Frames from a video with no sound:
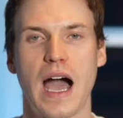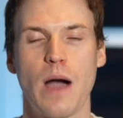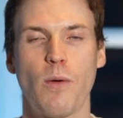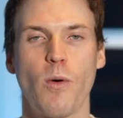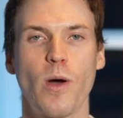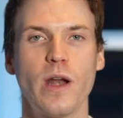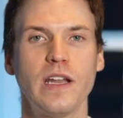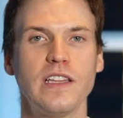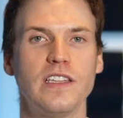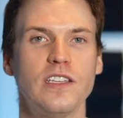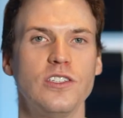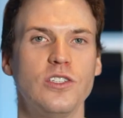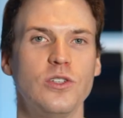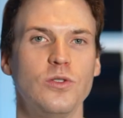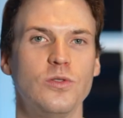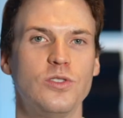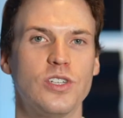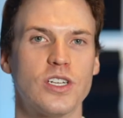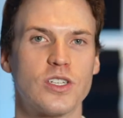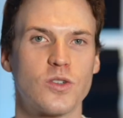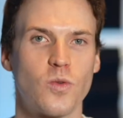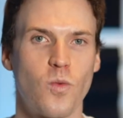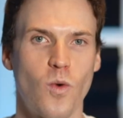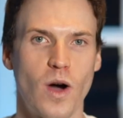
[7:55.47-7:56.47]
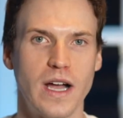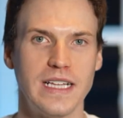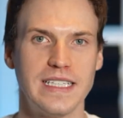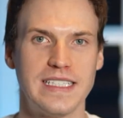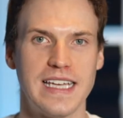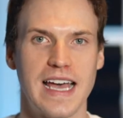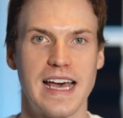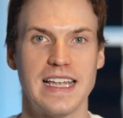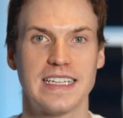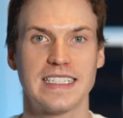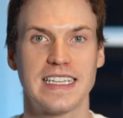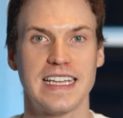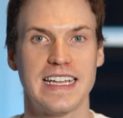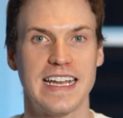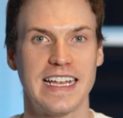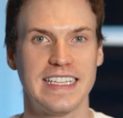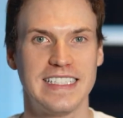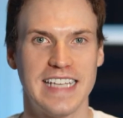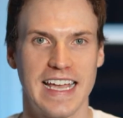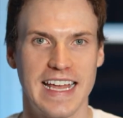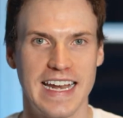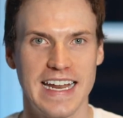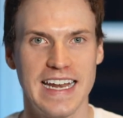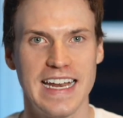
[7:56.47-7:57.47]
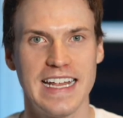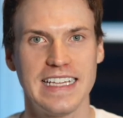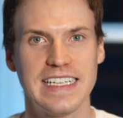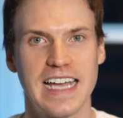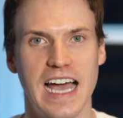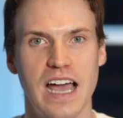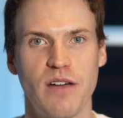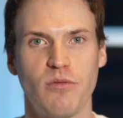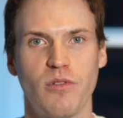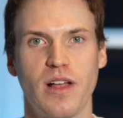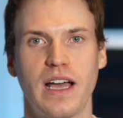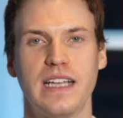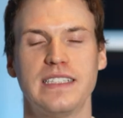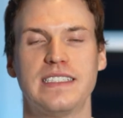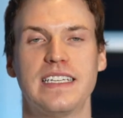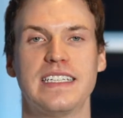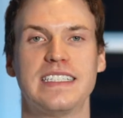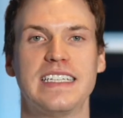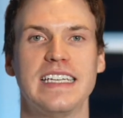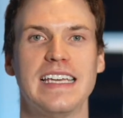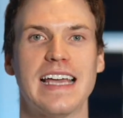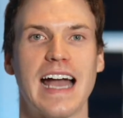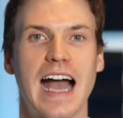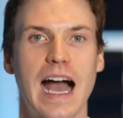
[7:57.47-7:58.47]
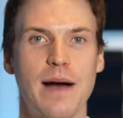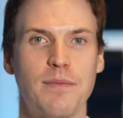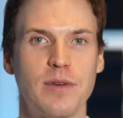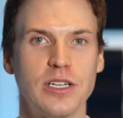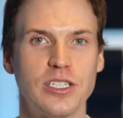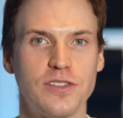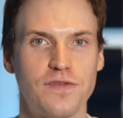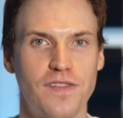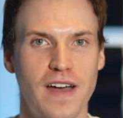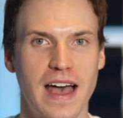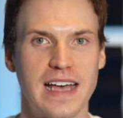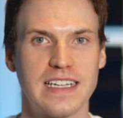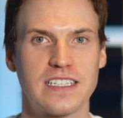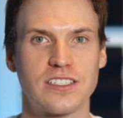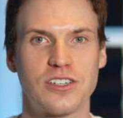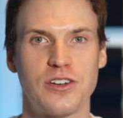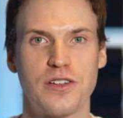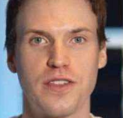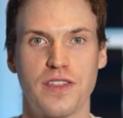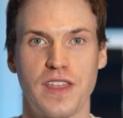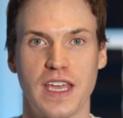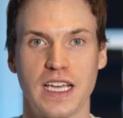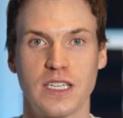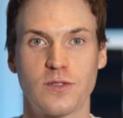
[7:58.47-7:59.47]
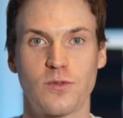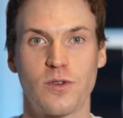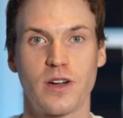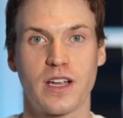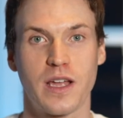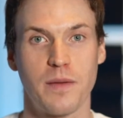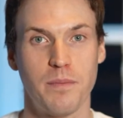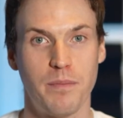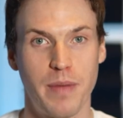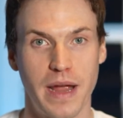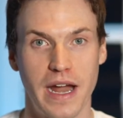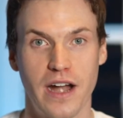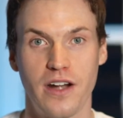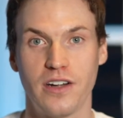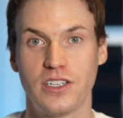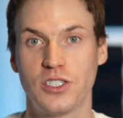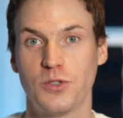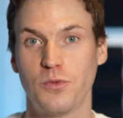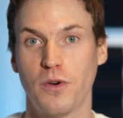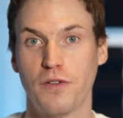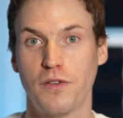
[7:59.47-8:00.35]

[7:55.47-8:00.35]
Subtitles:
wanted to do just one test in a 1080 timeline to see how much faster things were compared to a